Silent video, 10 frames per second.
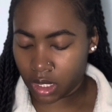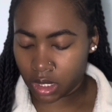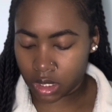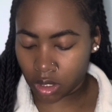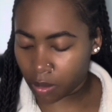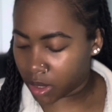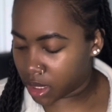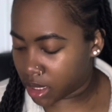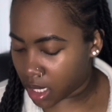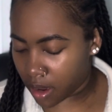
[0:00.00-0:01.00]
So I'm going to
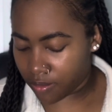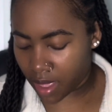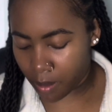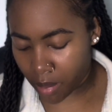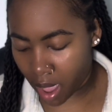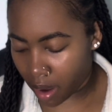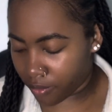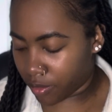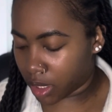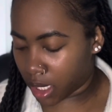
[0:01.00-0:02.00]
save that pack
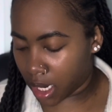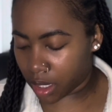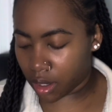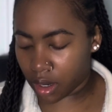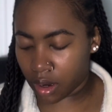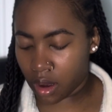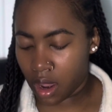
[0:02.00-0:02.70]
for later.